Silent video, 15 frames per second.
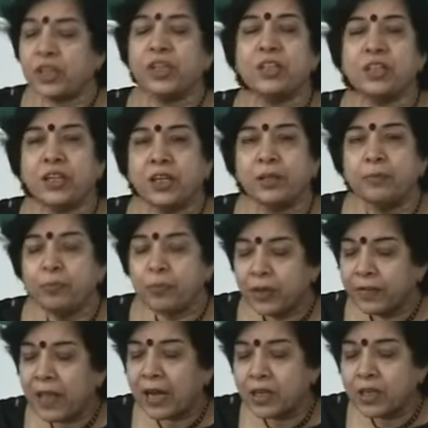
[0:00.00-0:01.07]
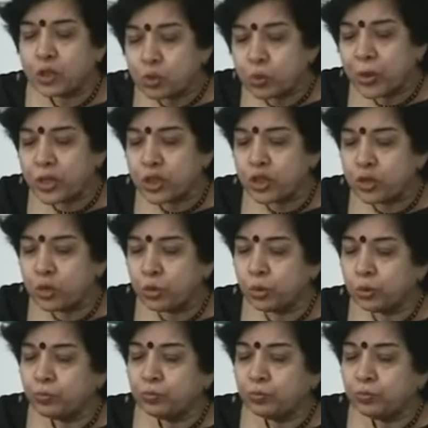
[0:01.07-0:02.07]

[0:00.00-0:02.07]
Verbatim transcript: deity that is Vishnu